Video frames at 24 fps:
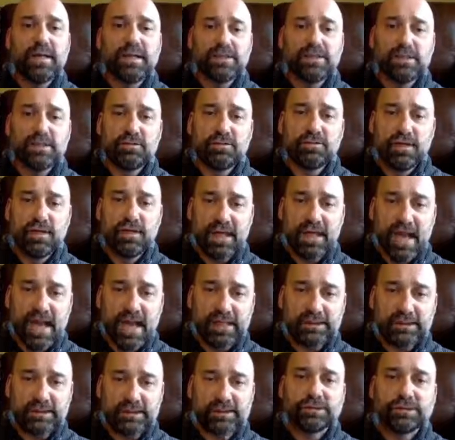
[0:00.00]
It's a
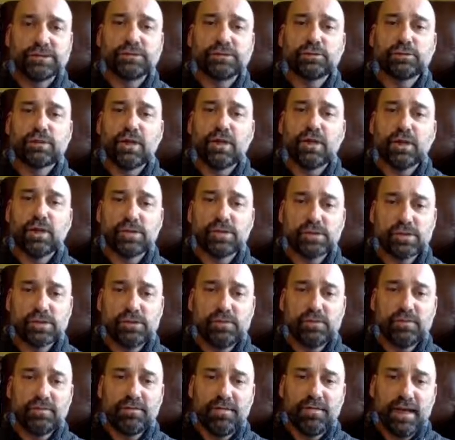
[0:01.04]
reaction to a loss
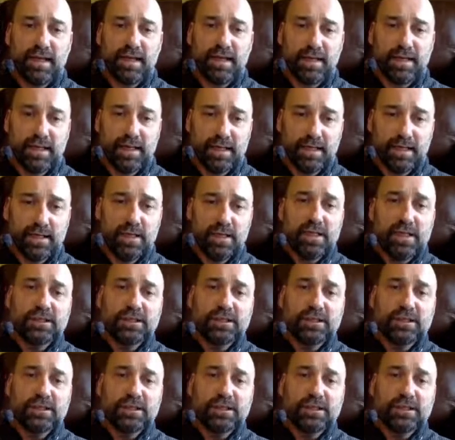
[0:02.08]
or a failure.